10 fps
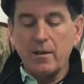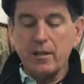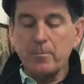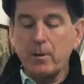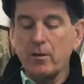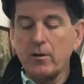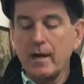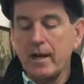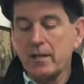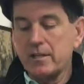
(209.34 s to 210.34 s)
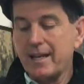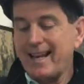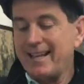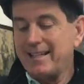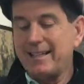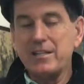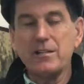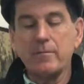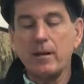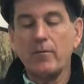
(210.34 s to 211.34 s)
This putter has a
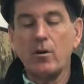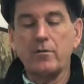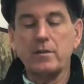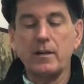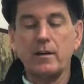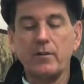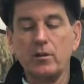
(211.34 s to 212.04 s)
decent amount of offset.